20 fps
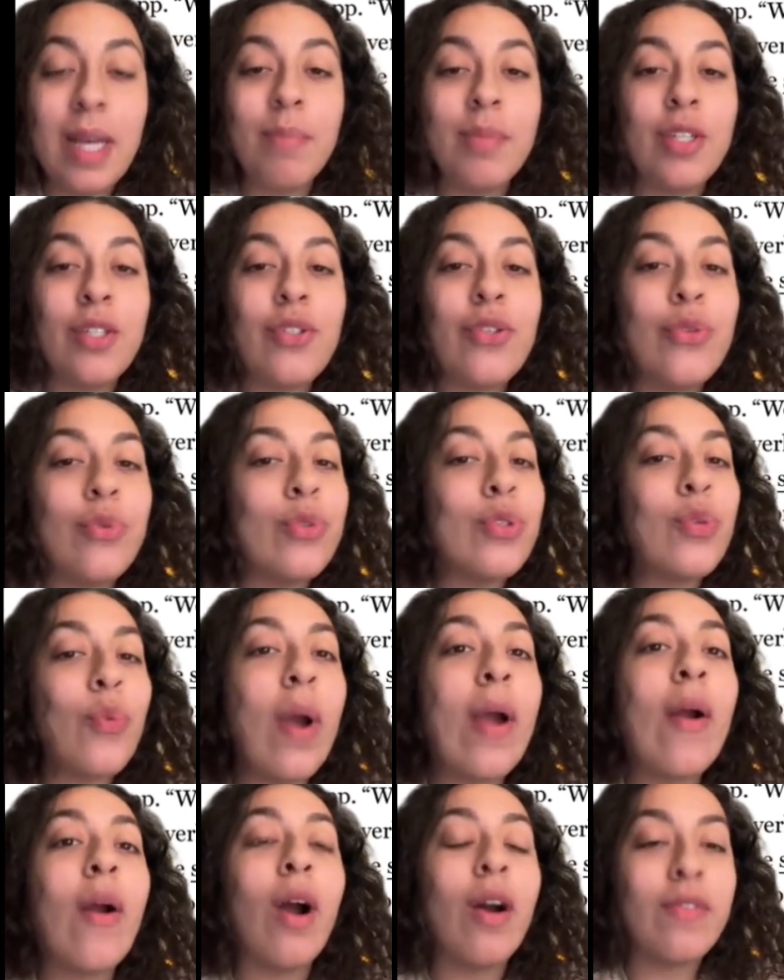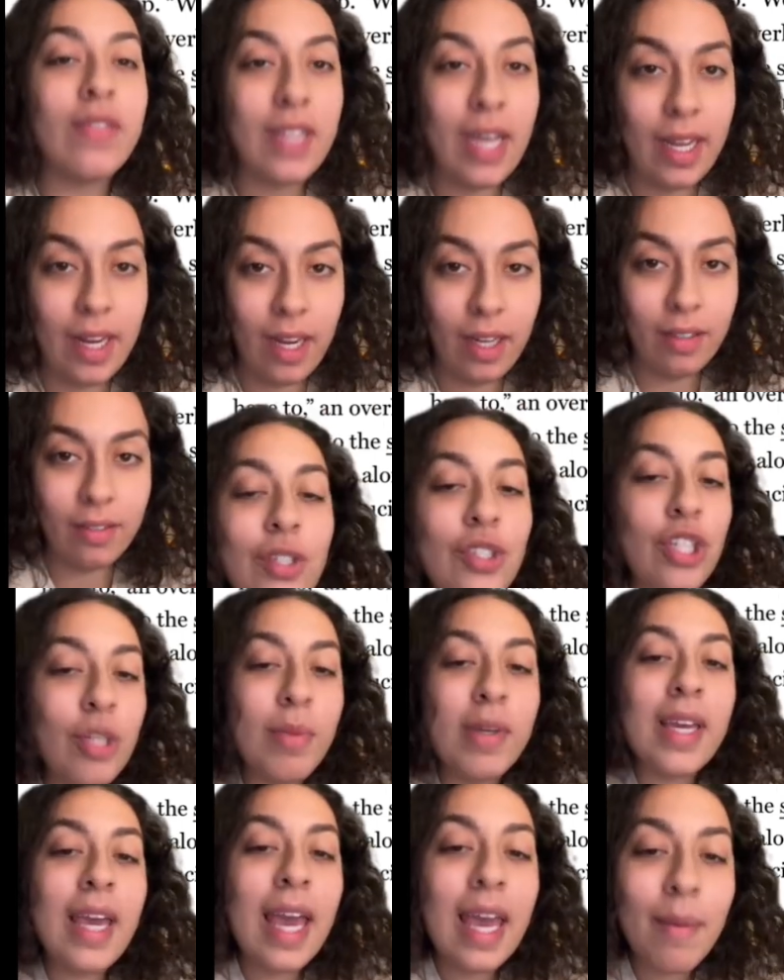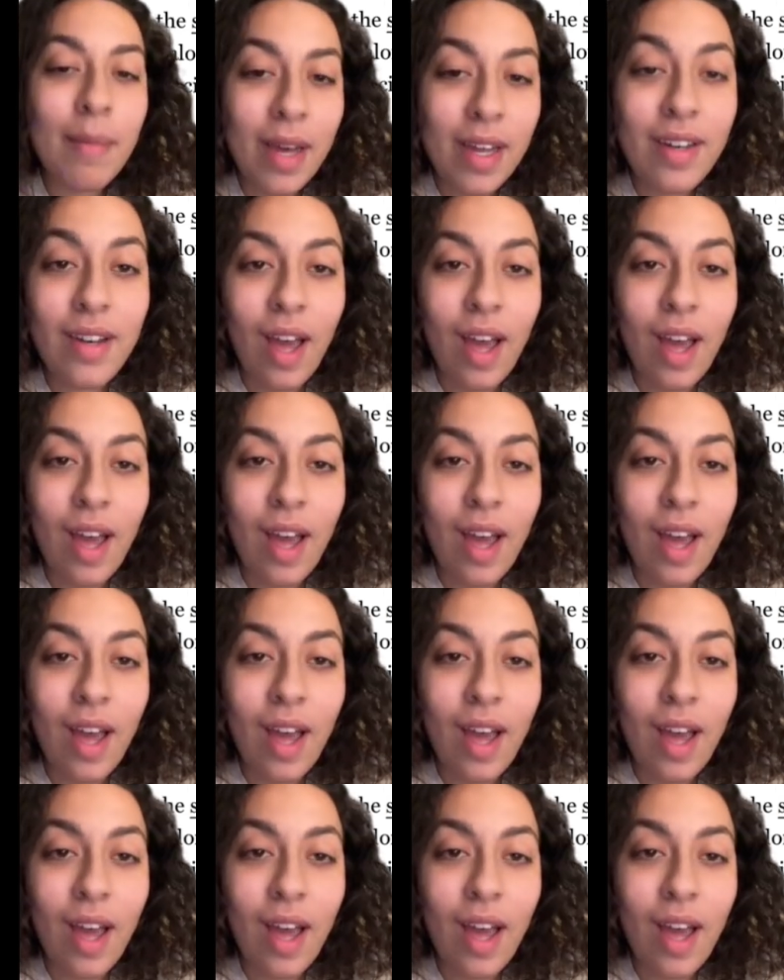while avoiding the potential heartbreak,